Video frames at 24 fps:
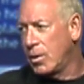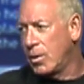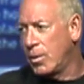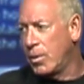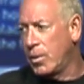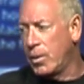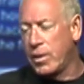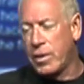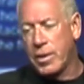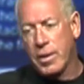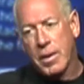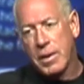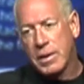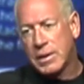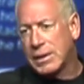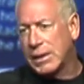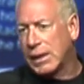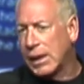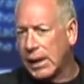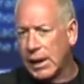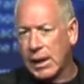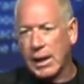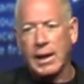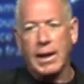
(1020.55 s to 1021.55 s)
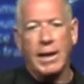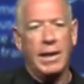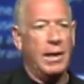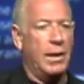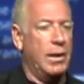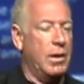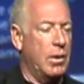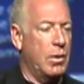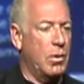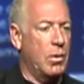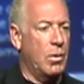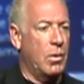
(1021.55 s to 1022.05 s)
with tying
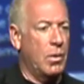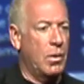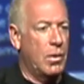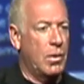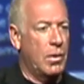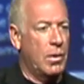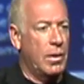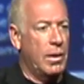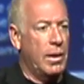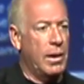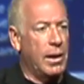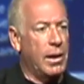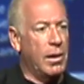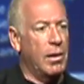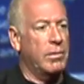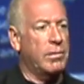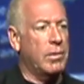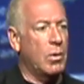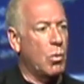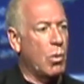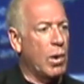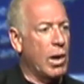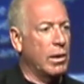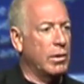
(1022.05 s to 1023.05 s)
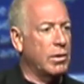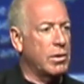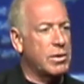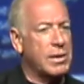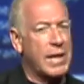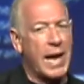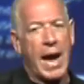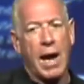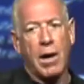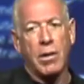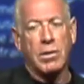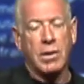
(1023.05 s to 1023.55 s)
health and
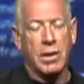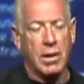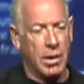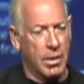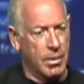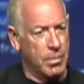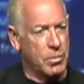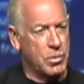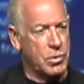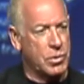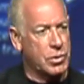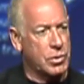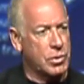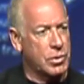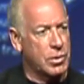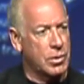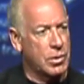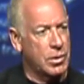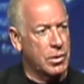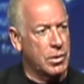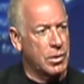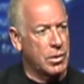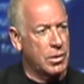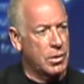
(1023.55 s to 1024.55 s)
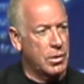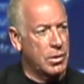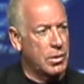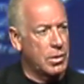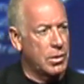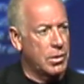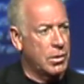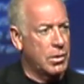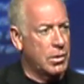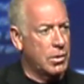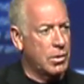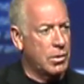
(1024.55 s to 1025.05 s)
wellness outcomes
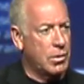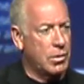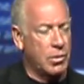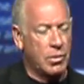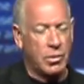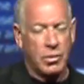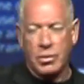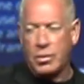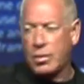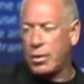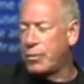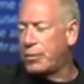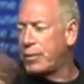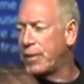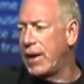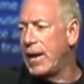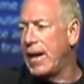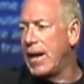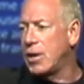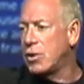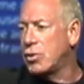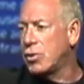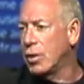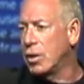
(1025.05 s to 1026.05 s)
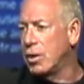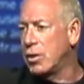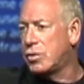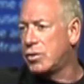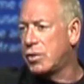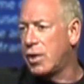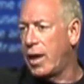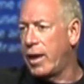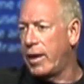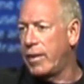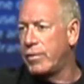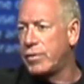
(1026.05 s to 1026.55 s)
to financial
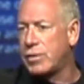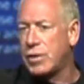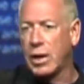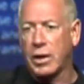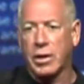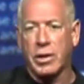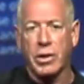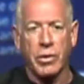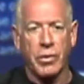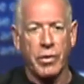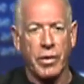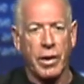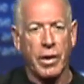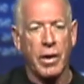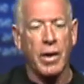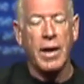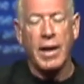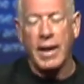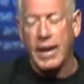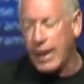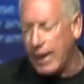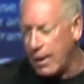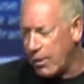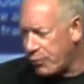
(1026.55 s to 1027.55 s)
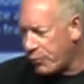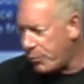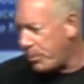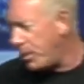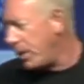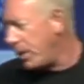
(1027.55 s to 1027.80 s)
incentives and career. If